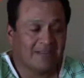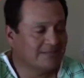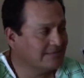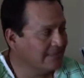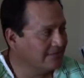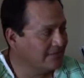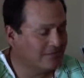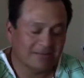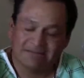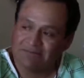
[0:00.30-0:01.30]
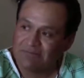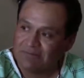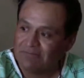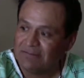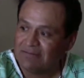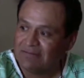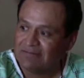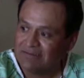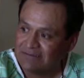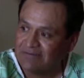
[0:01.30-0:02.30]
I sat there and I says, what am I going to
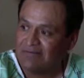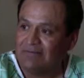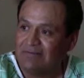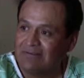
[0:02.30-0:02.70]
do?